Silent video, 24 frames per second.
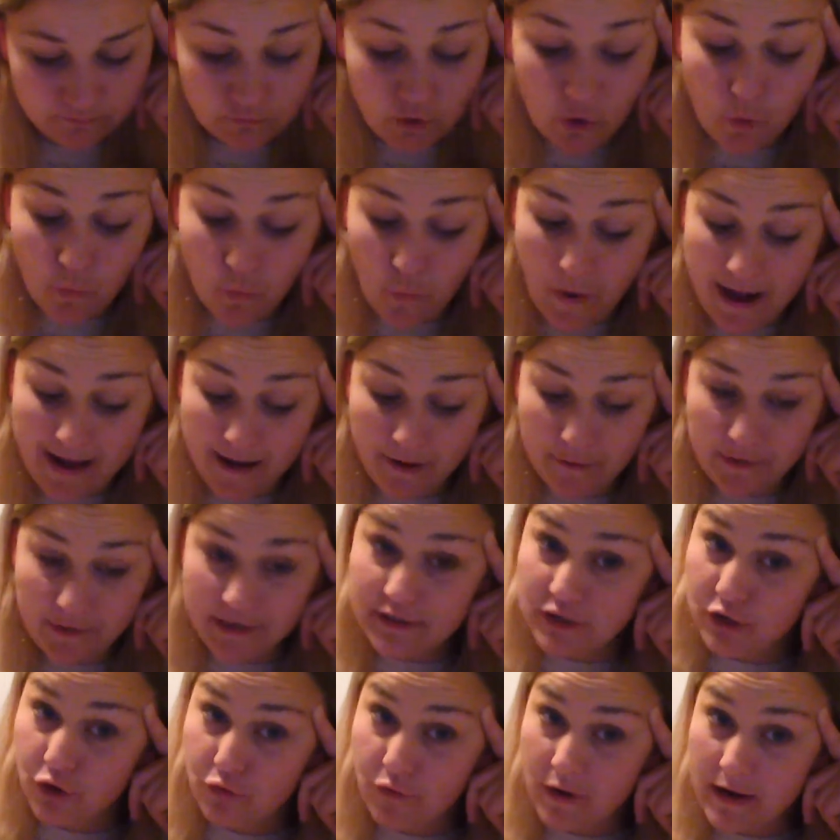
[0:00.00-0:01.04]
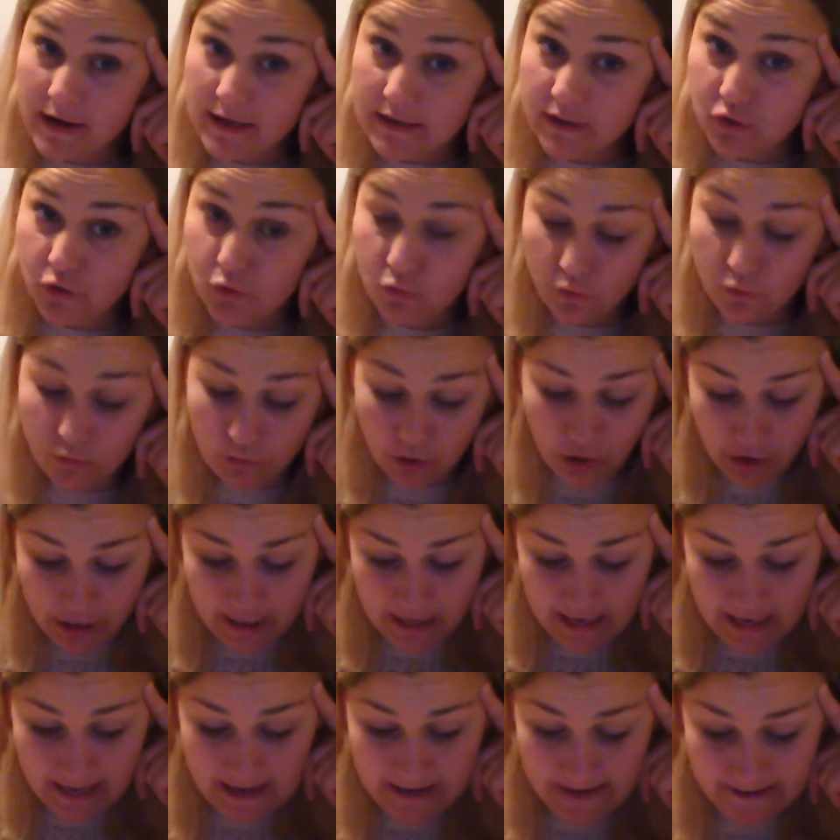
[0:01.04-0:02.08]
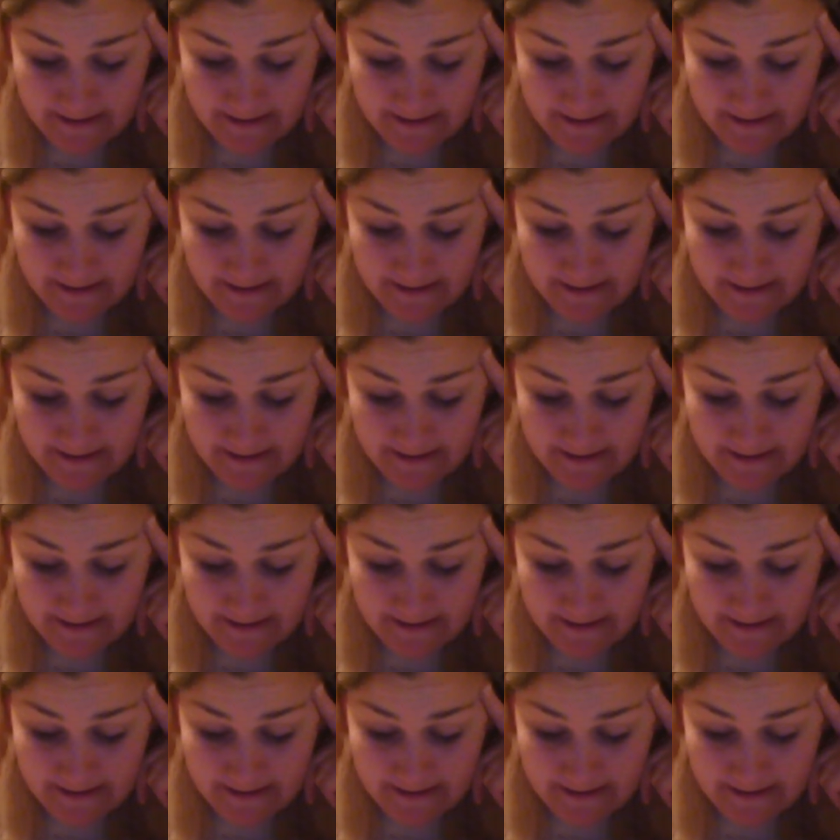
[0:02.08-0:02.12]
Wow, that's a great school, Oggy,